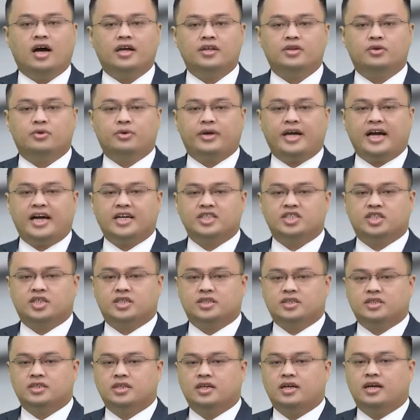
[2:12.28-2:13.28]
Other
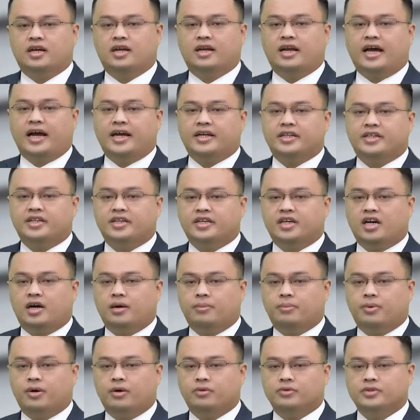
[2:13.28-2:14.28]
reactions like
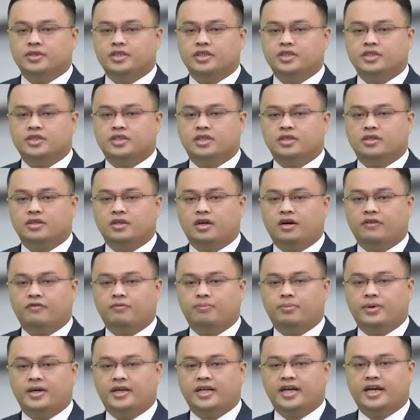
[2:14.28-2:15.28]
decomposition
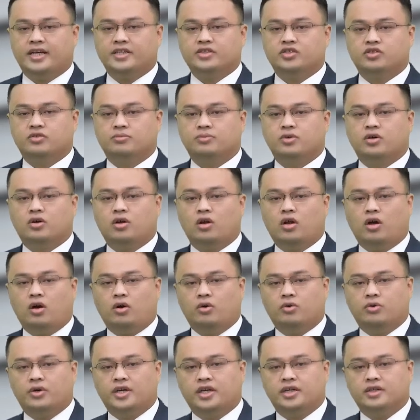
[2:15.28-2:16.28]
of potassium
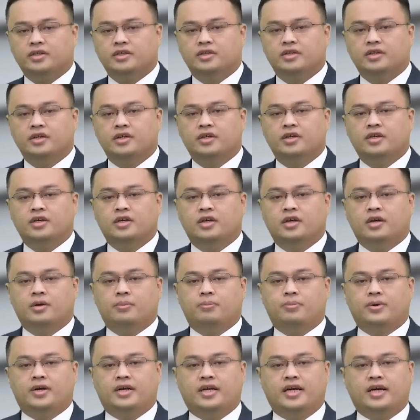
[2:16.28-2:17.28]
chloride,
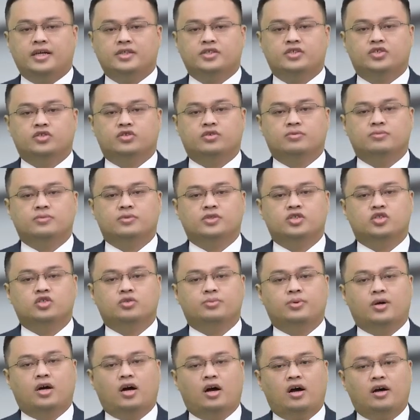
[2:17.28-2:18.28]
potassium
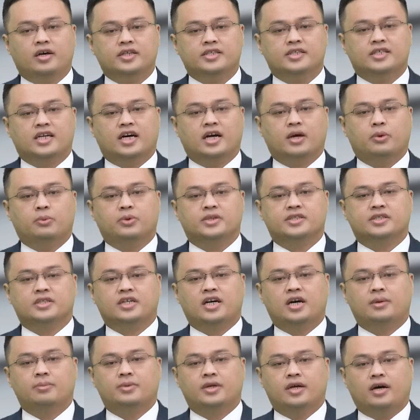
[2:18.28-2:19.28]
superoxide
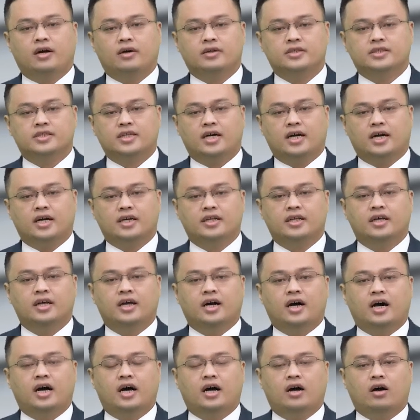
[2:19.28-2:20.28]
with carbon dioxide
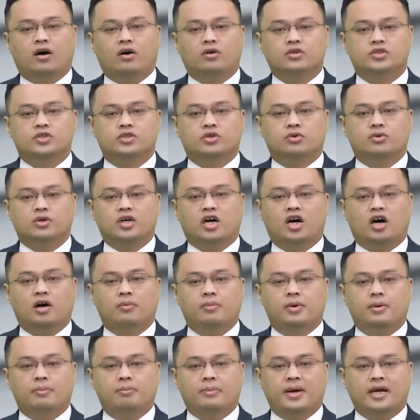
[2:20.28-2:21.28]
are also
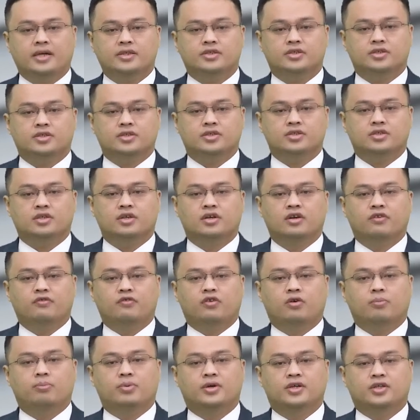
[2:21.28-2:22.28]
common methods
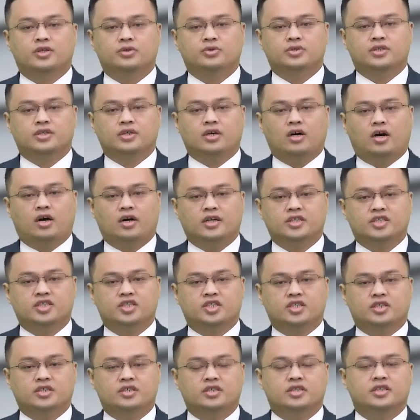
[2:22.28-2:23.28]
for producing
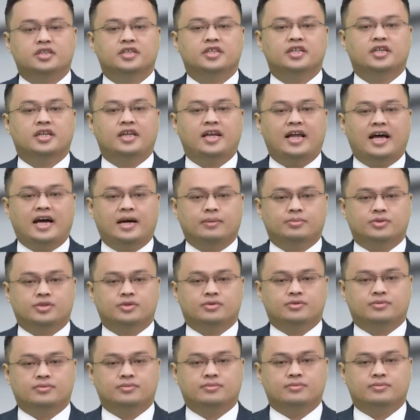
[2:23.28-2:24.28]
oxygen in
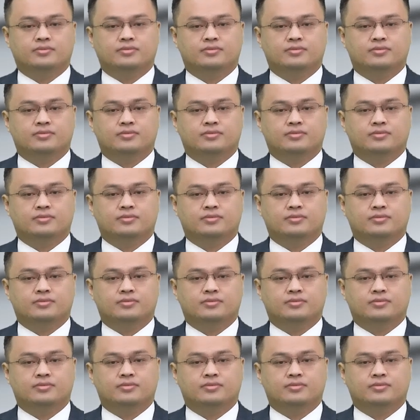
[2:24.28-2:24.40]
labs.